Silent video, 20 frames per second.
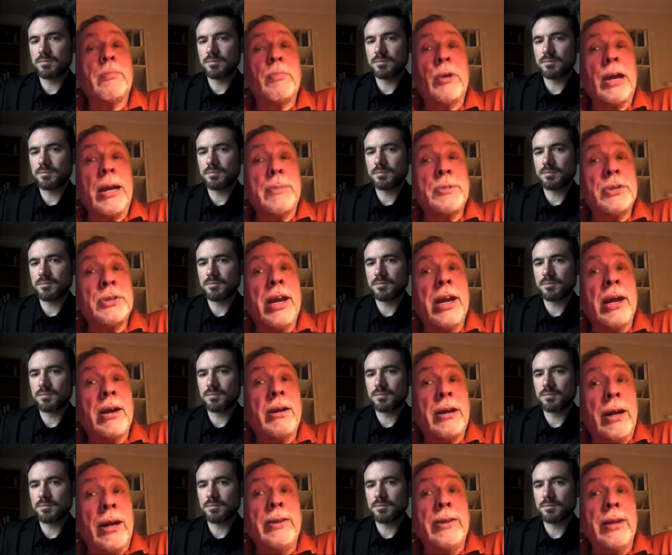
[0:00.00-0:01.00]
Speaker 1: there. I
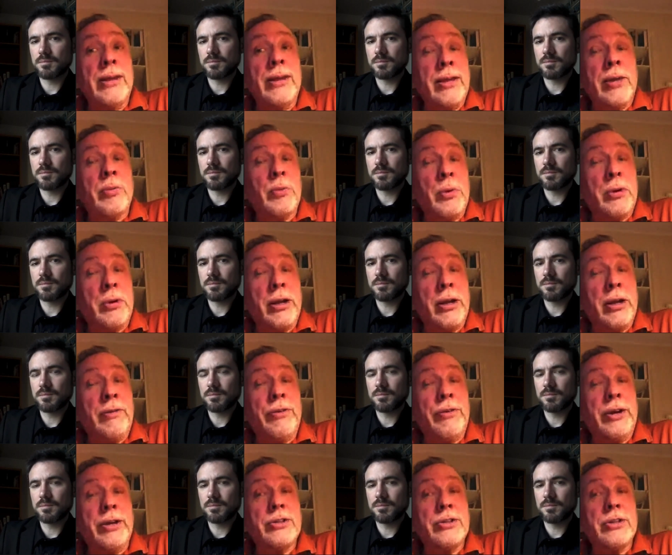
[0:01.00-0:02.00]
think that we were going to find
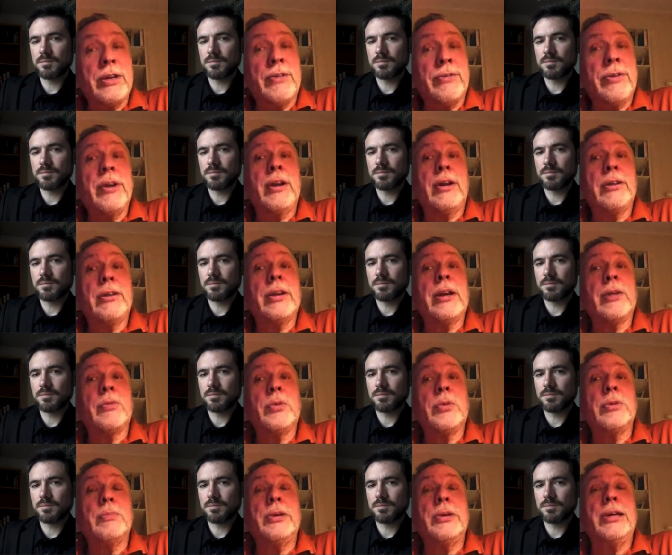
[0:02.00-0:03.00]
stuff there that would
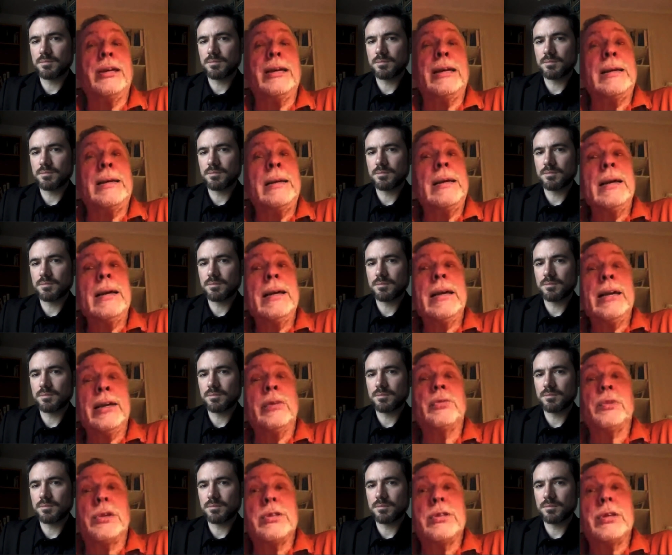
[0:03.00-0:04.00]
be
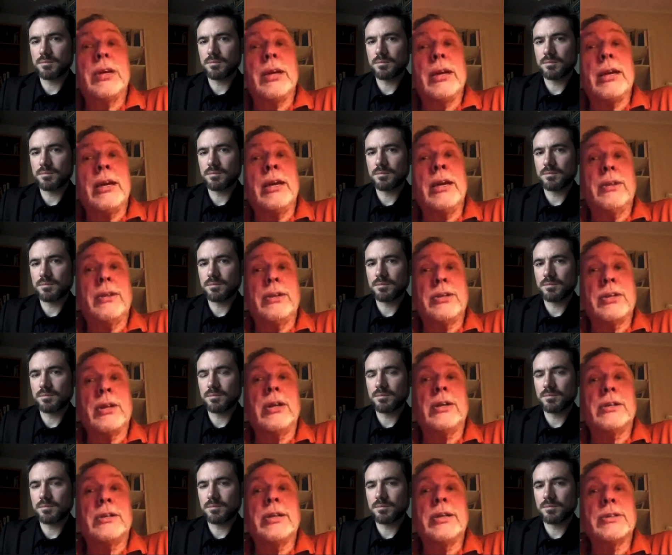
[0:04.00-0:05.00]
interesting in this
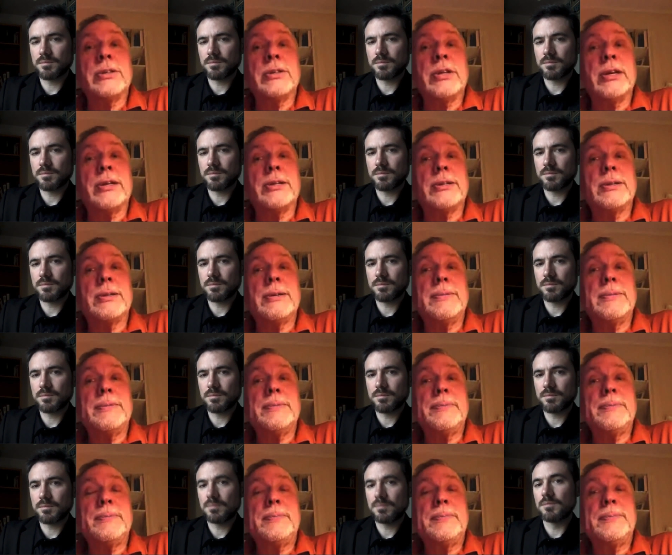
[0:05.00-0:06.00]
context. Yes.
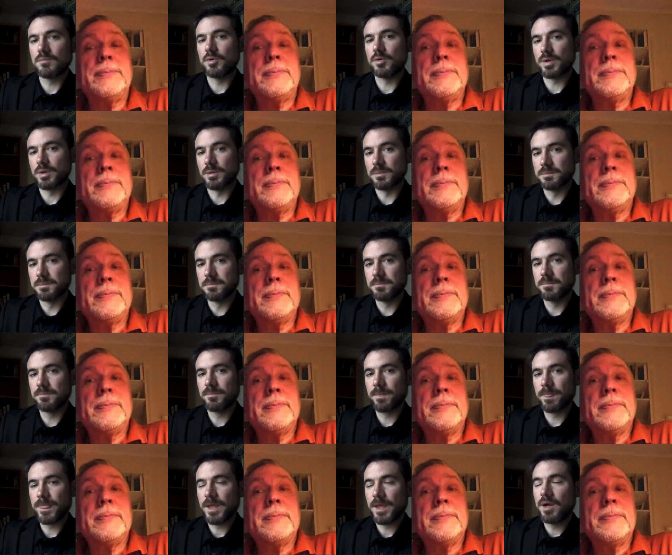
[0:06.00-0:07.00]
Speaker 2: Okay.
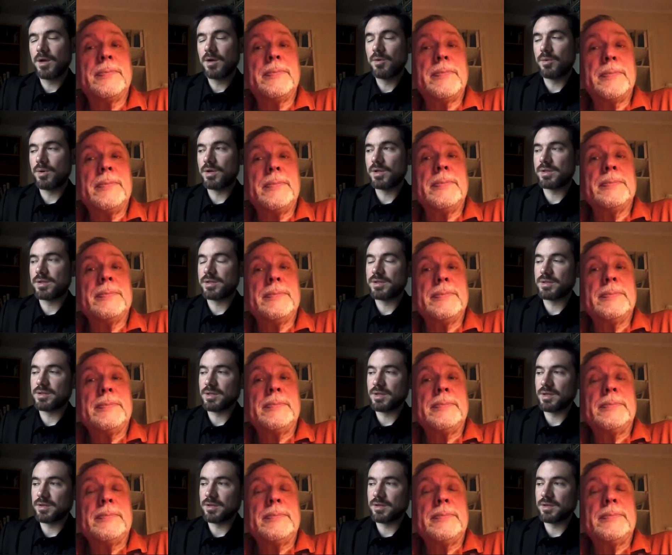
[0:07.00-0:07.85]
Well, and, and of